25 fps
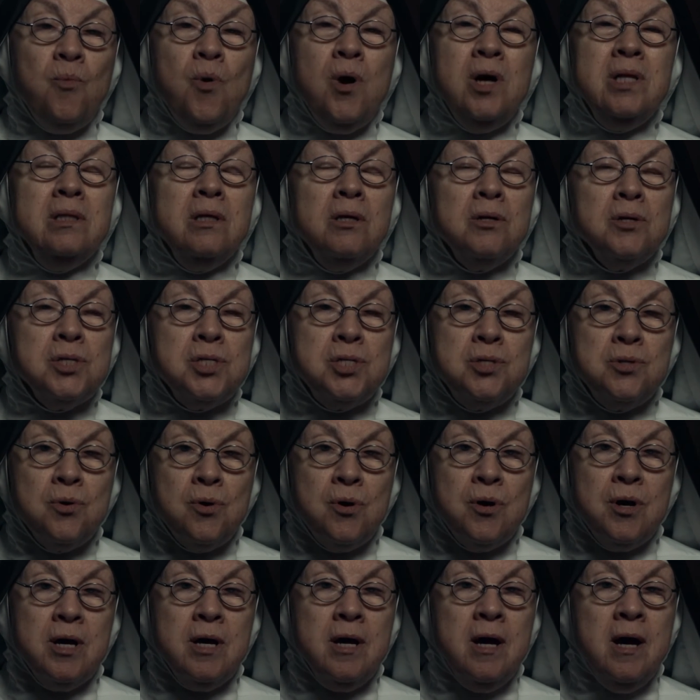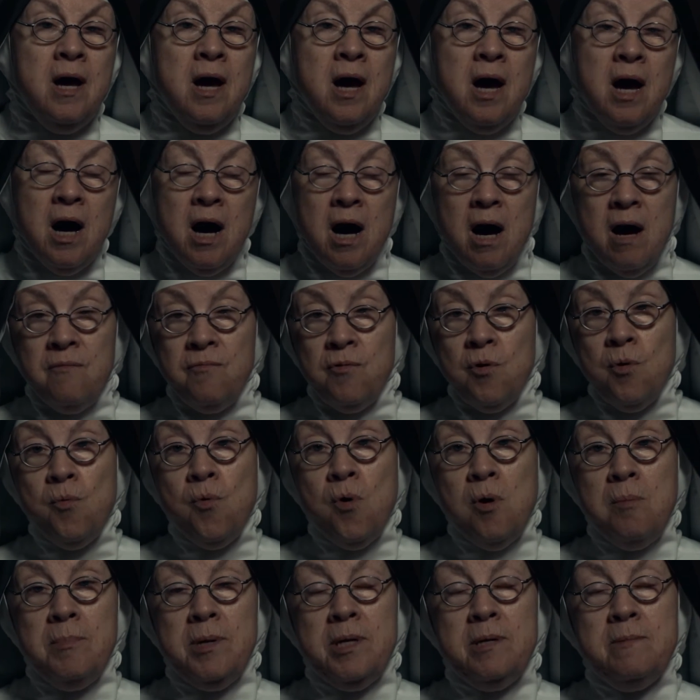one little story of a
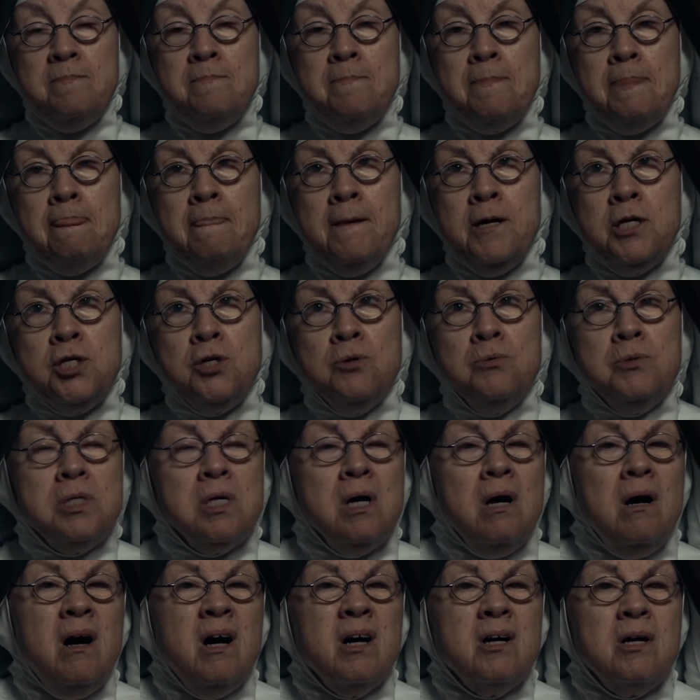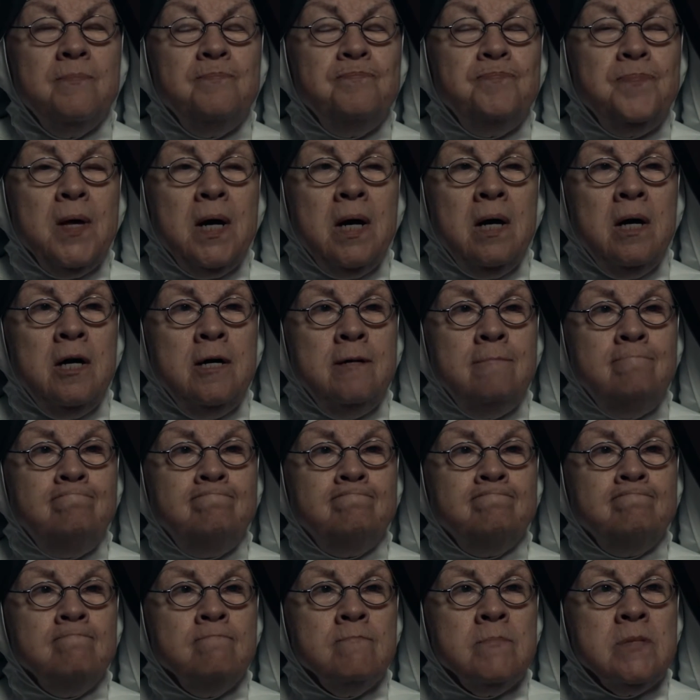woman. She was a
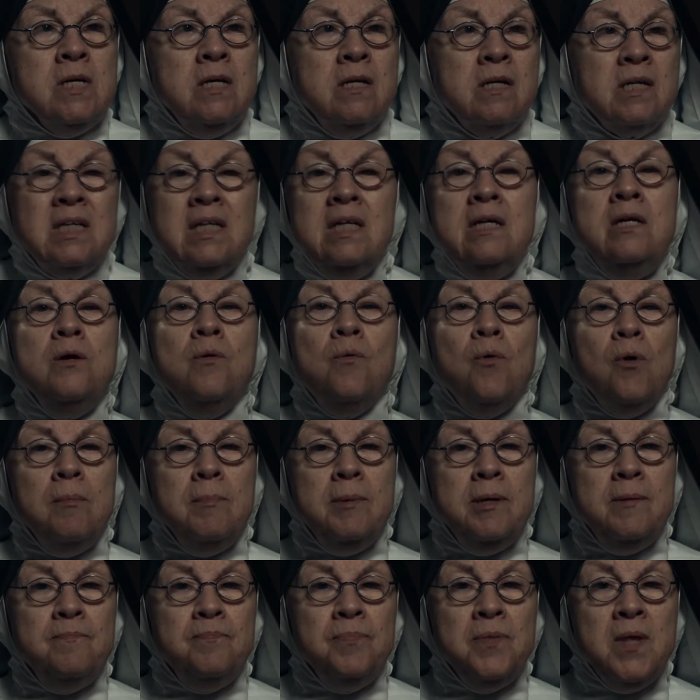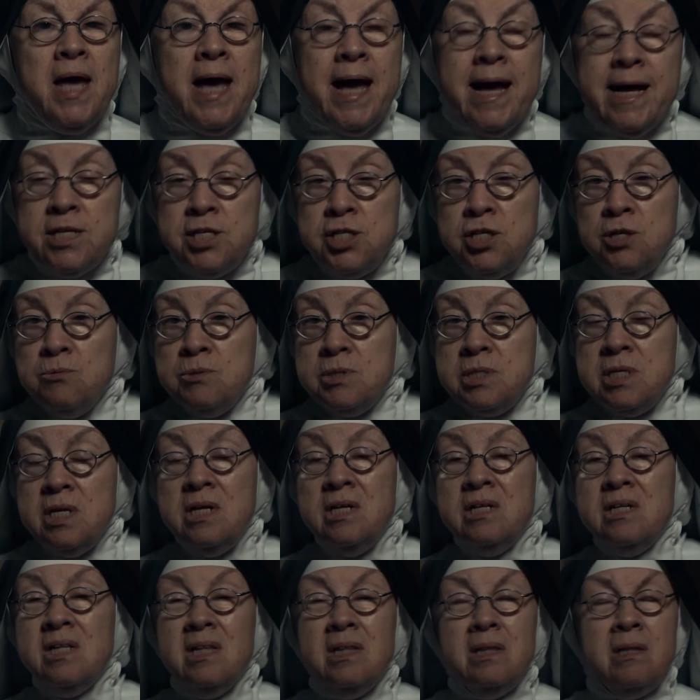cleaning woman, and she was
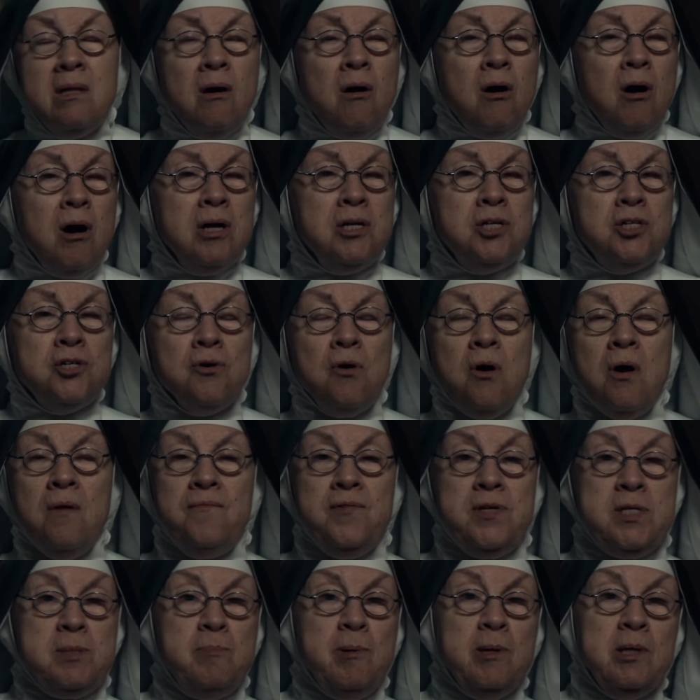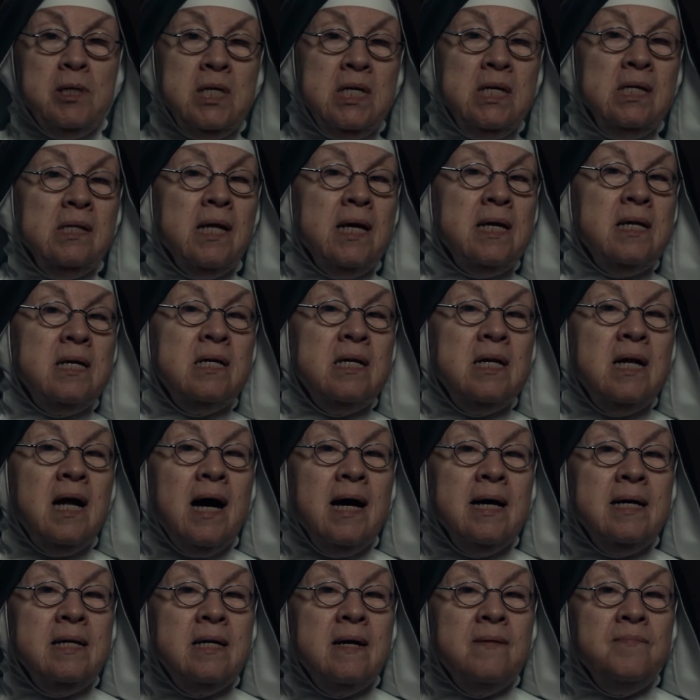in a large office building late at
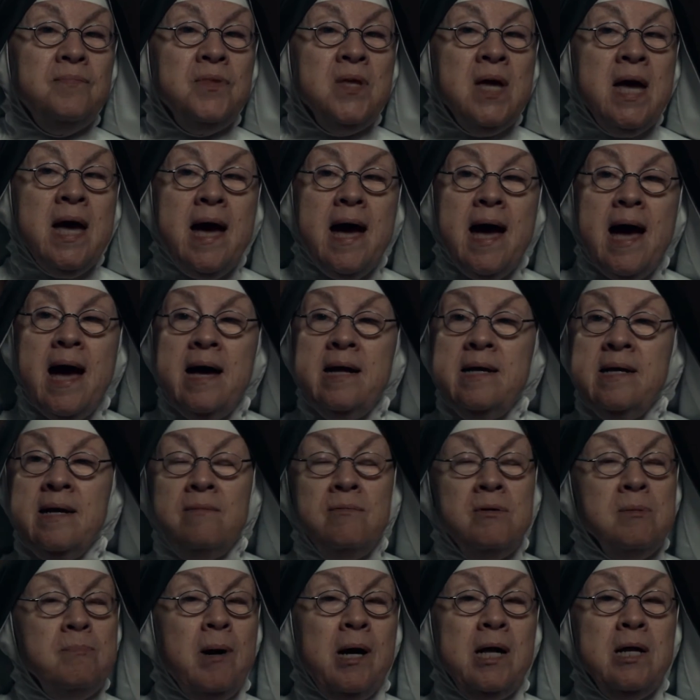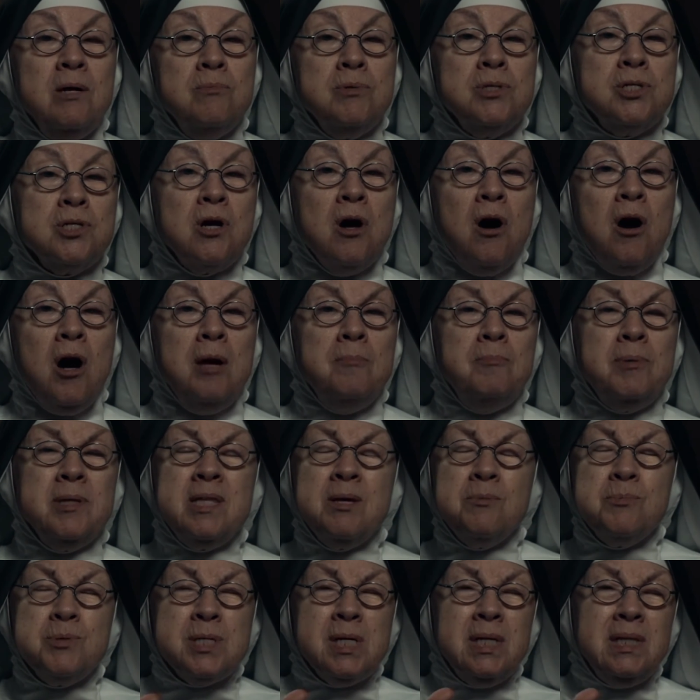night, and everybody was gone,
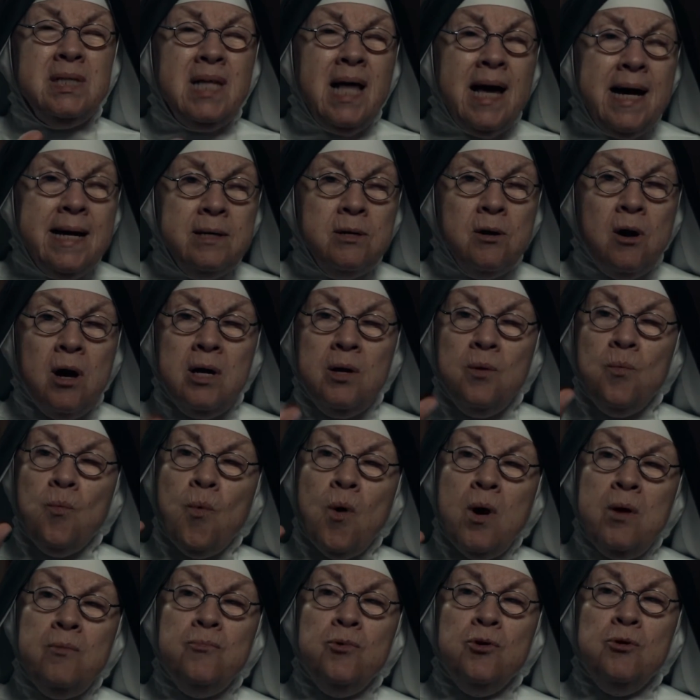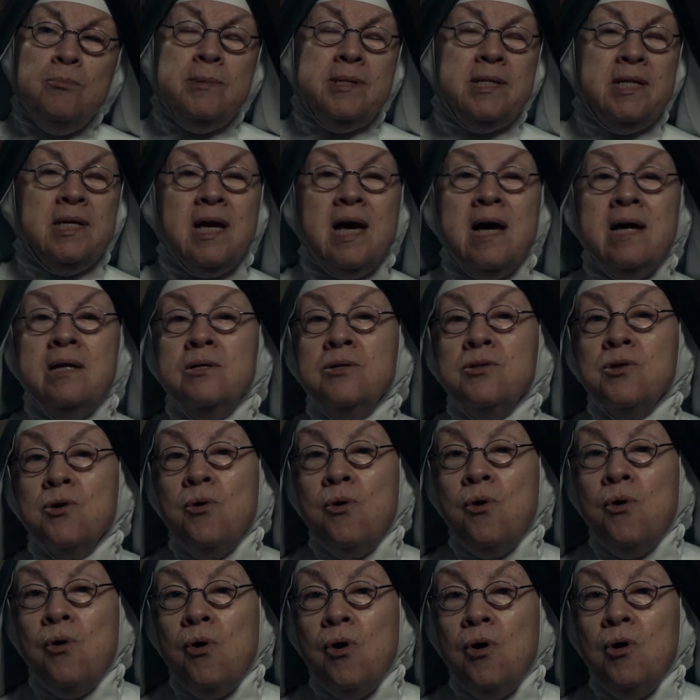but there was a light on in one room at the end of the
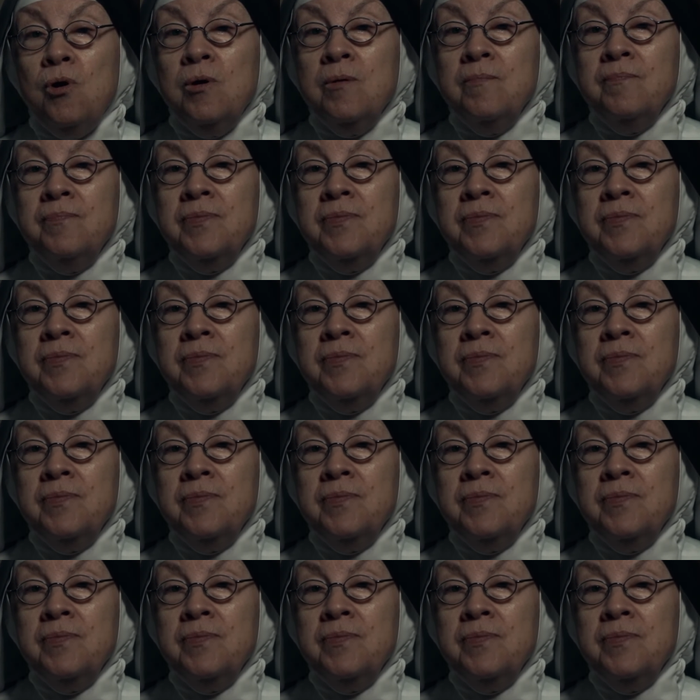hall.